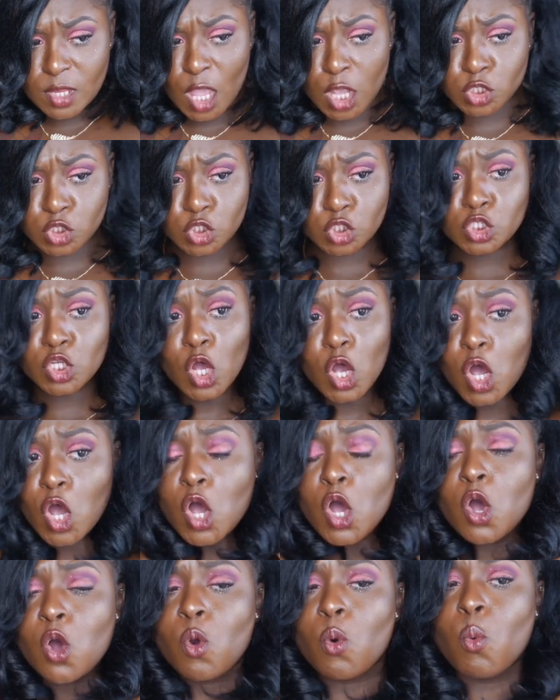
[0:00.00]

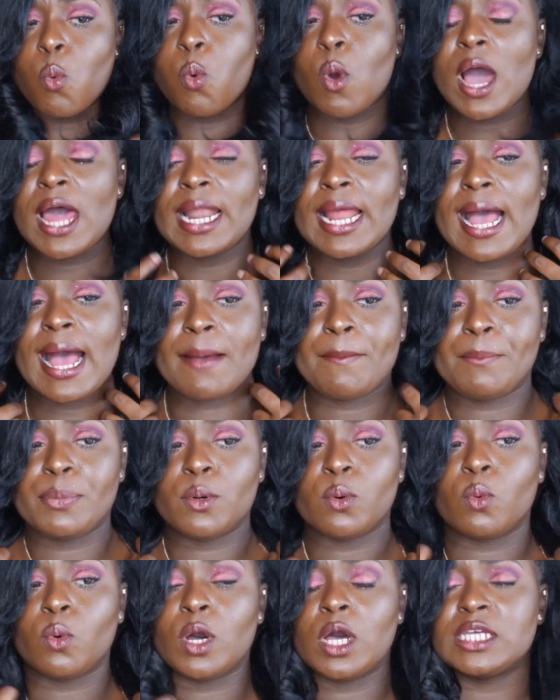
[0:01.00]
So what
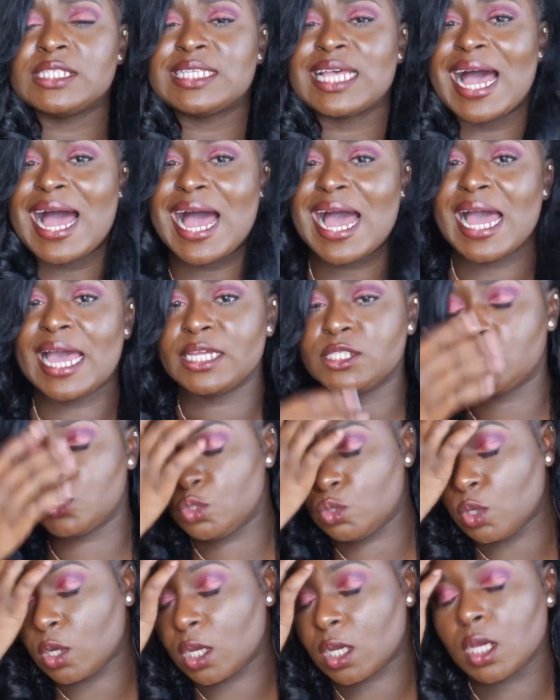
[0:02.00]
happened was, I
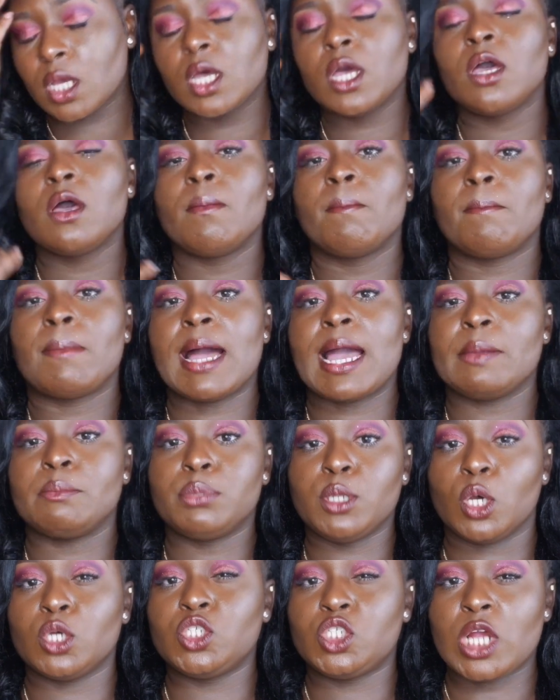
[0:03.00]
took my
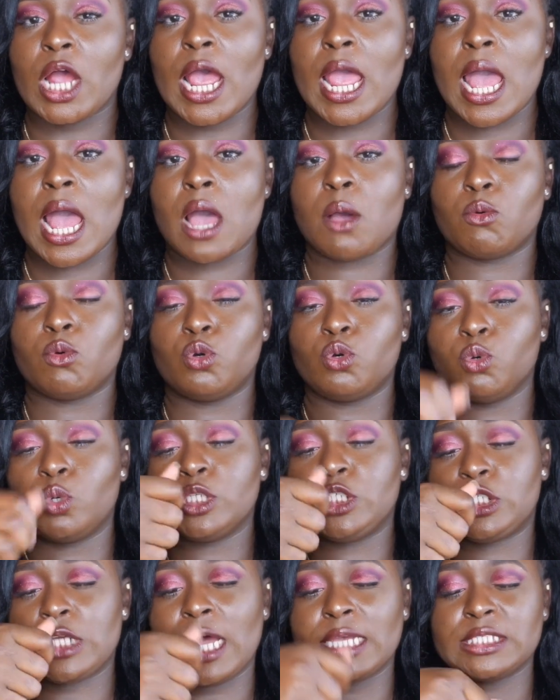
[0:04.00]
blow dryer,
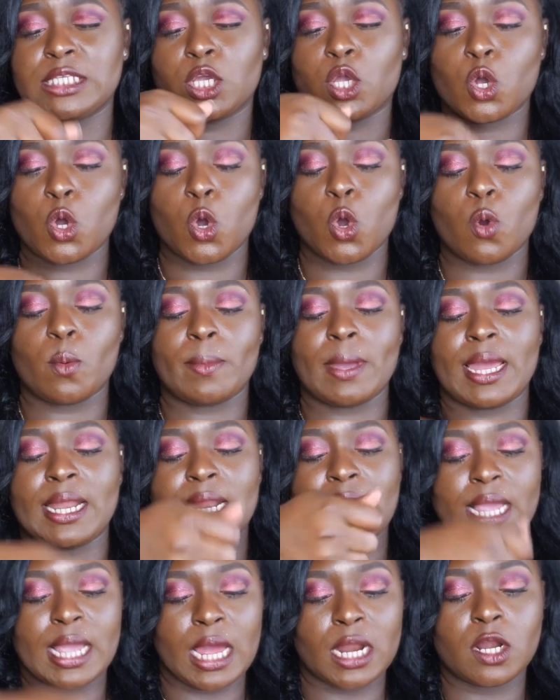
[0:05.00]
which has a comb,
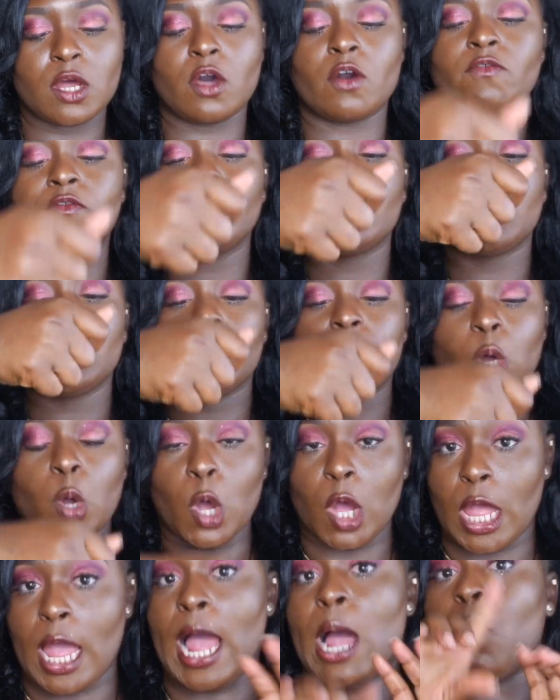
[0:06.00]
and I kind of,
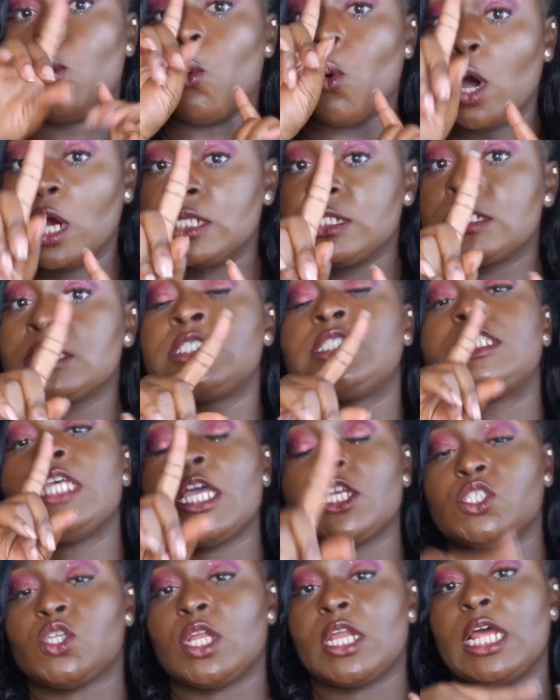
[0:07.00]
one
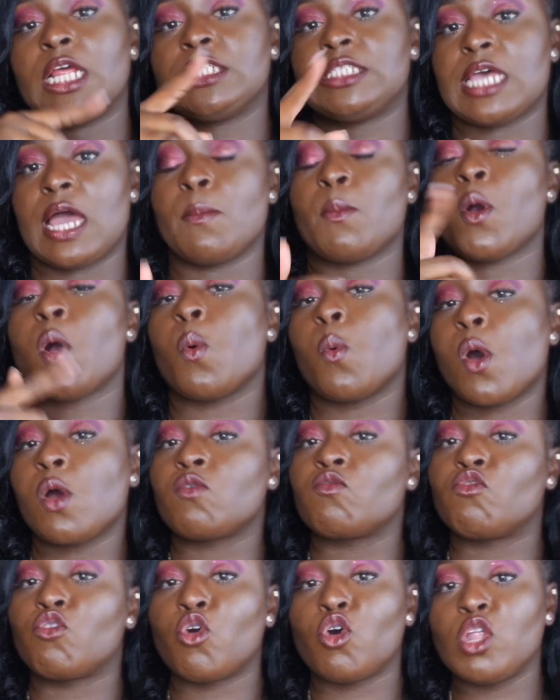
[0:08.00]
section at a time, or
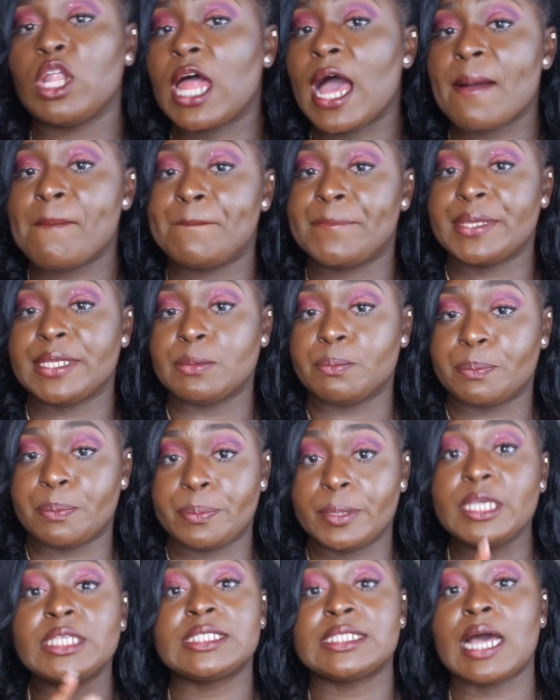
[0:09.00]
one roller
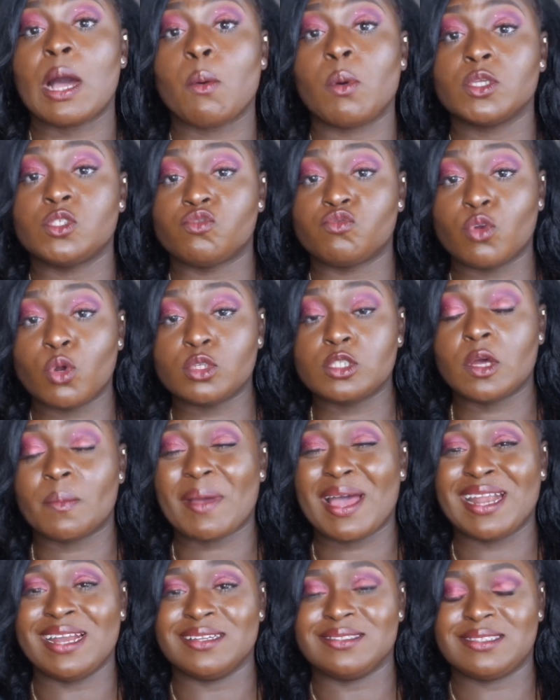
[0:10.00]
piece that was rolled
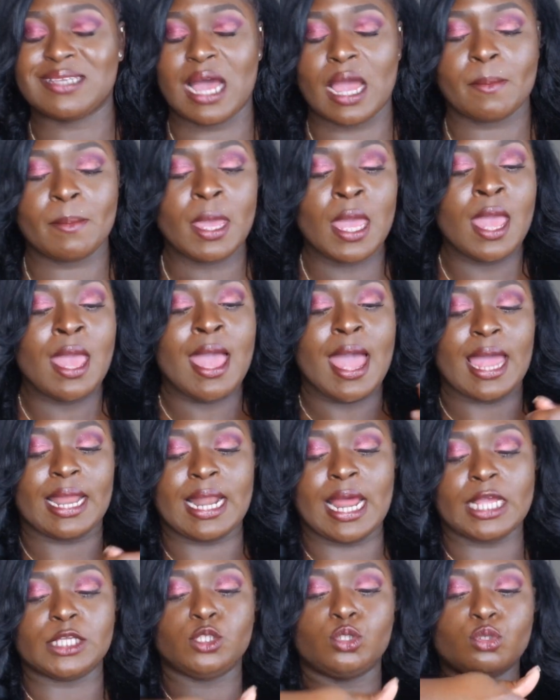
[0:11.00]
up at a time,
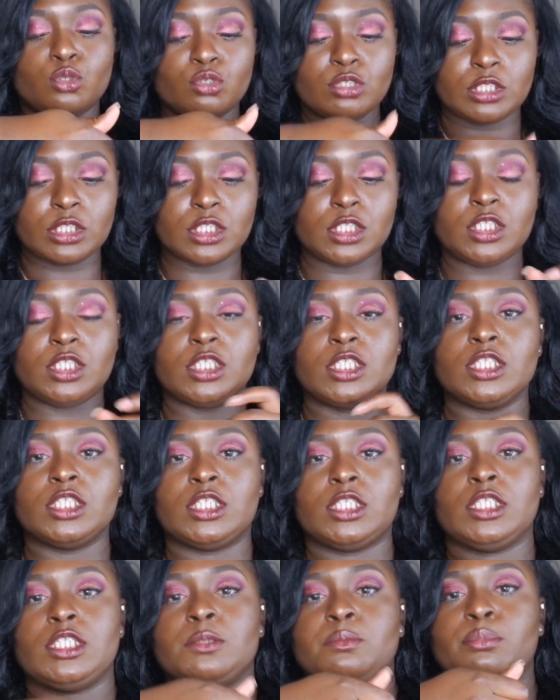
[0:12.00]
and I used
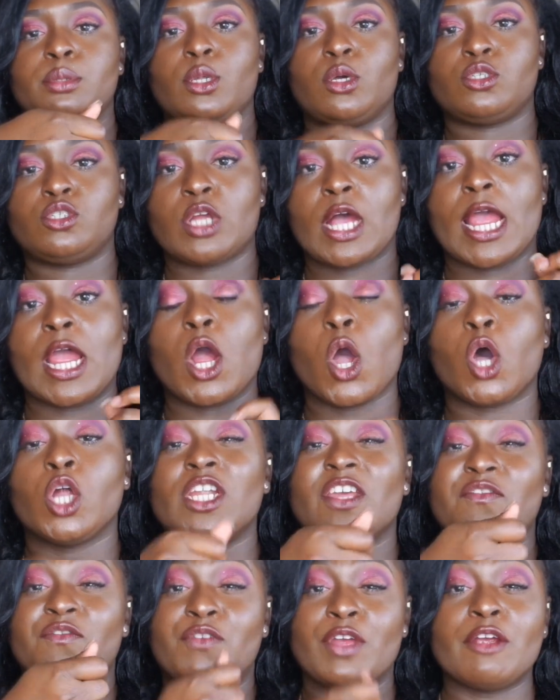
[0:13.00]
the blow dryer
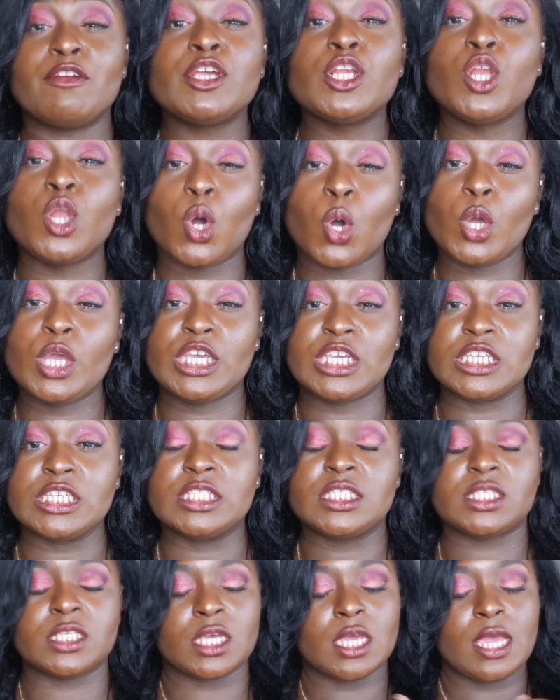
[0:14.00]
on a very low
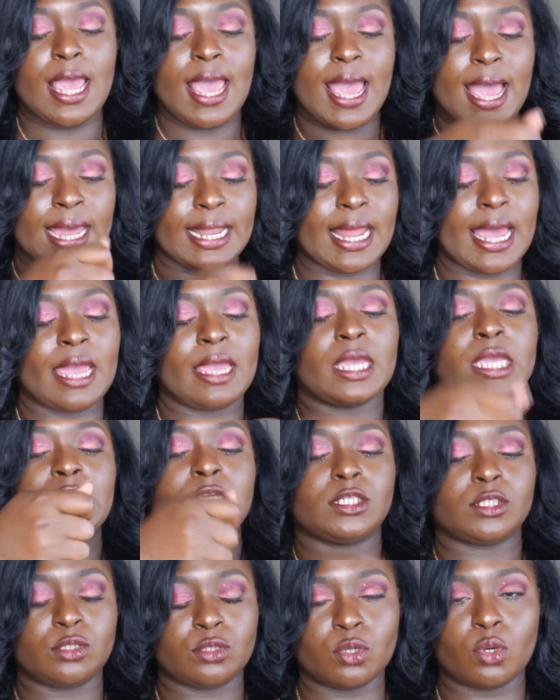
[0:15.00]
heat, and I,
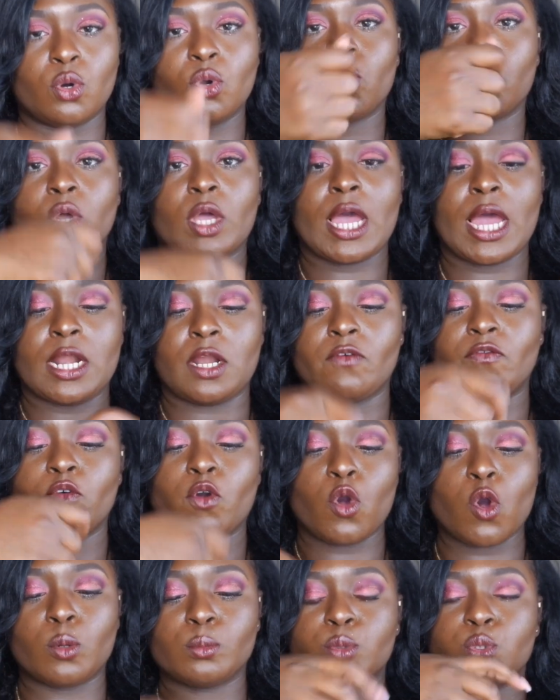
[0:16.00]
you know, kind of
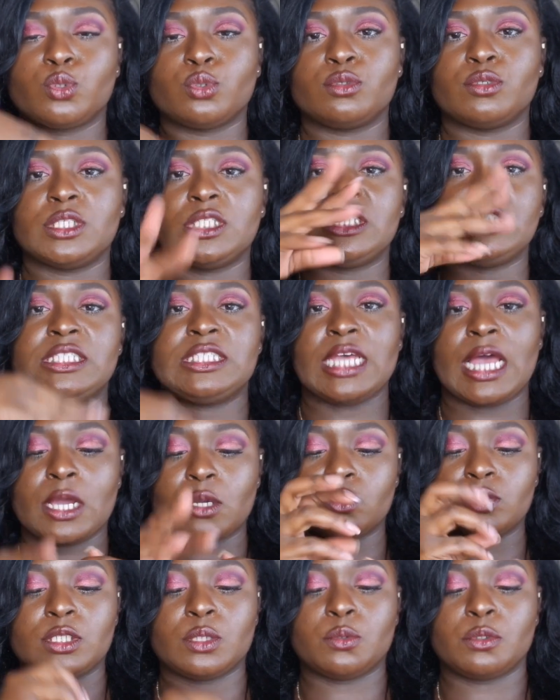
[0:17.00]
combed through it,
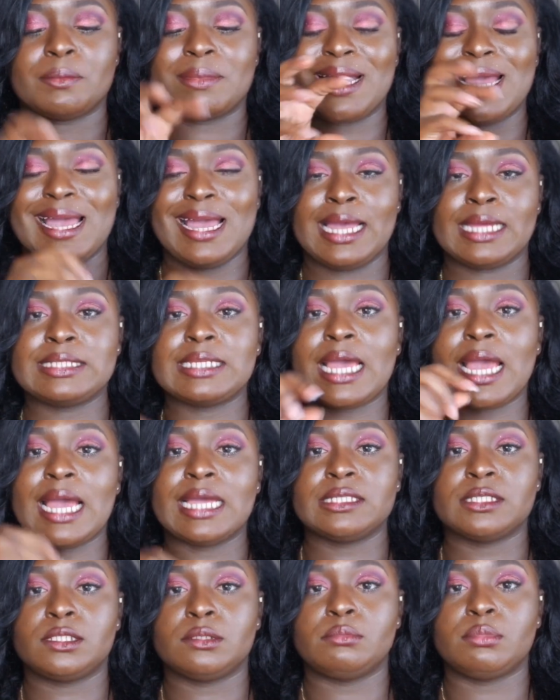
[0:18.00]
detangled it with my hand
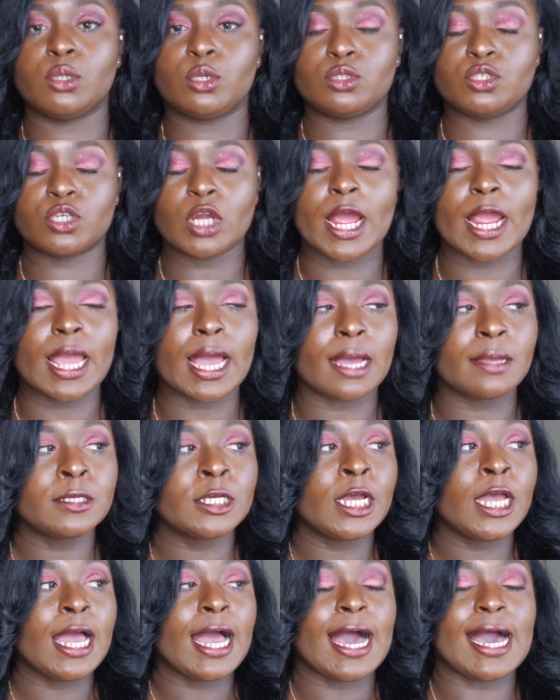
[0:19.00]
and the blow dryer.
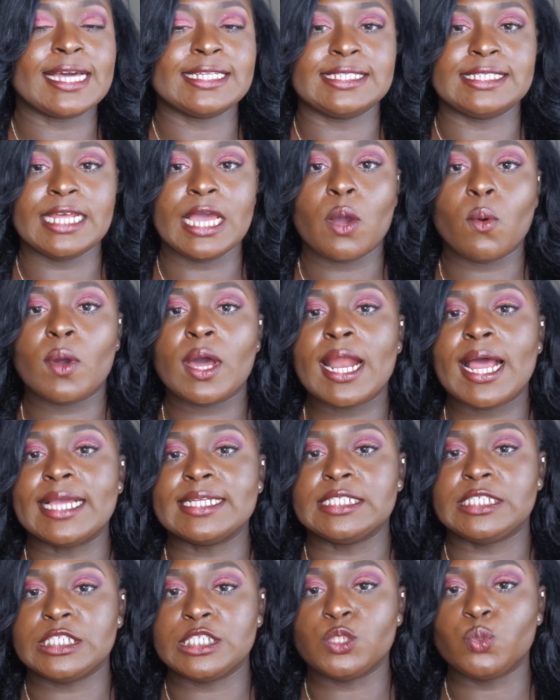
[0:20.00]
And then what
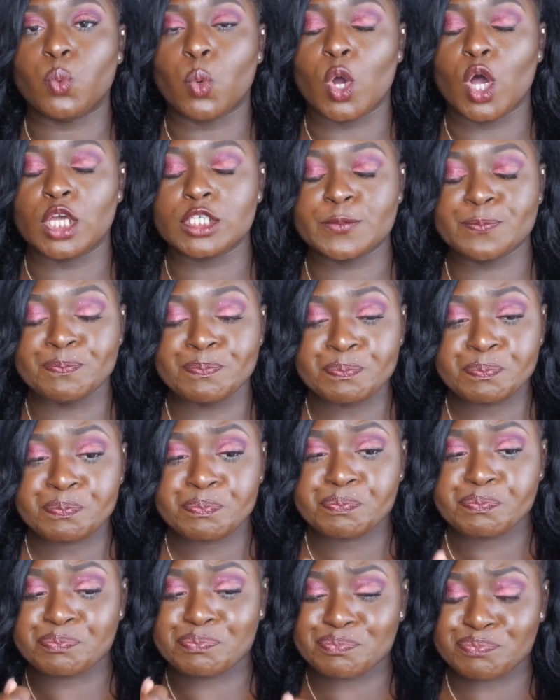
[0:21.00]
I did was,
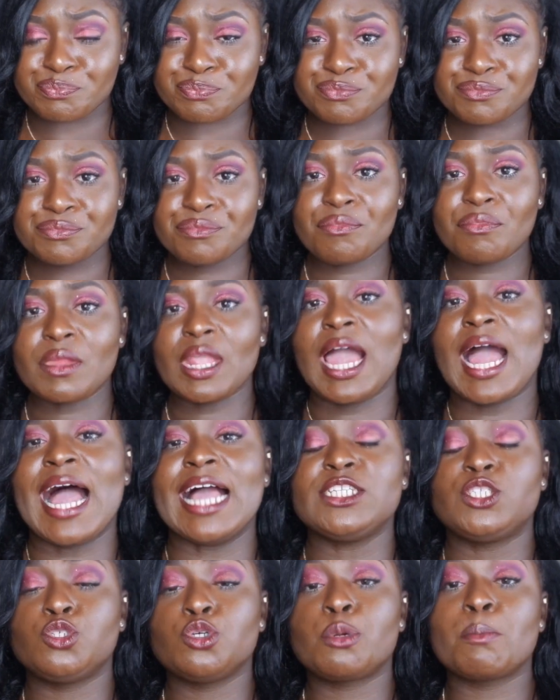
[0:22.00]

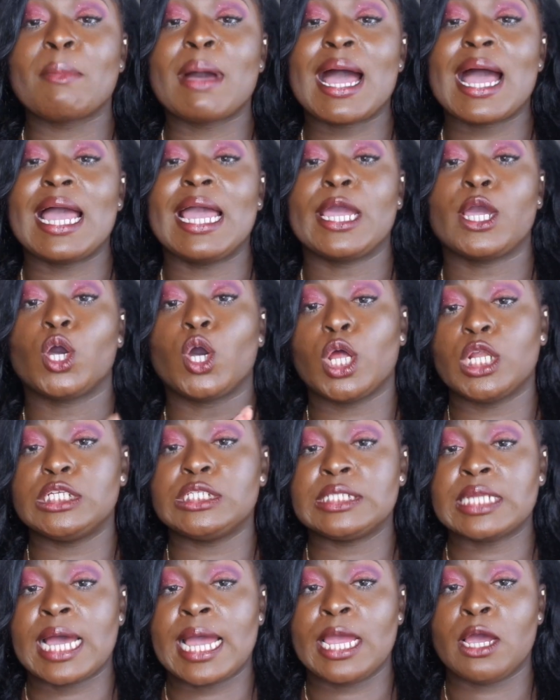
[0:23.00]
I took my
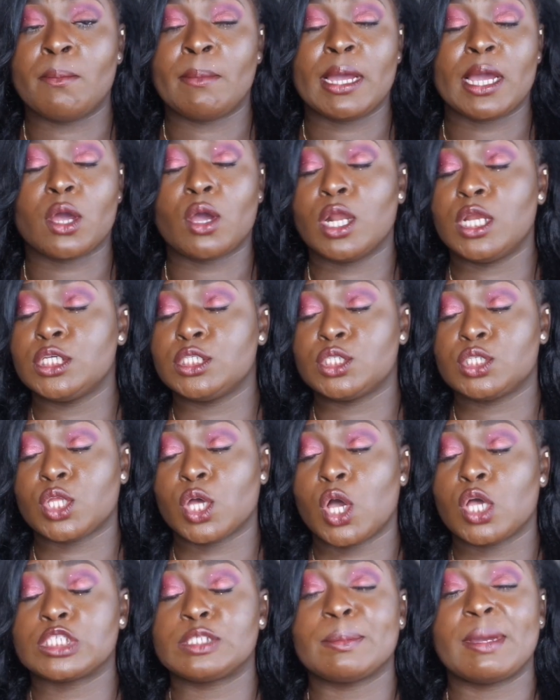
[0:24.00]
curling iron, my curling
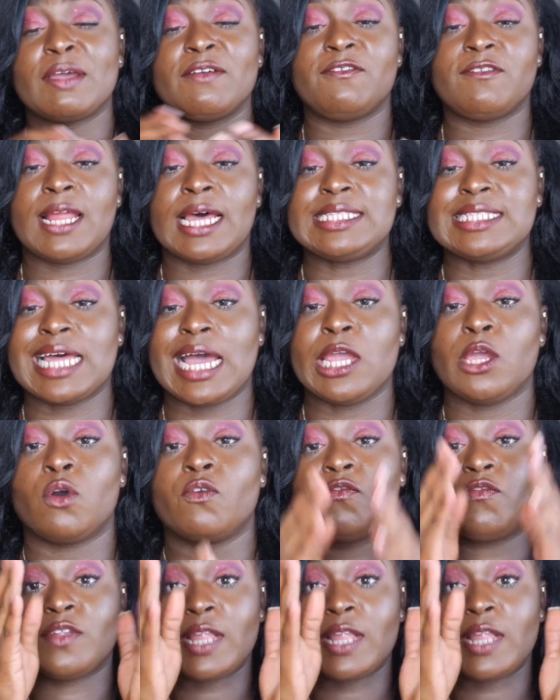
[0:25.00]
tongs, my flat iron,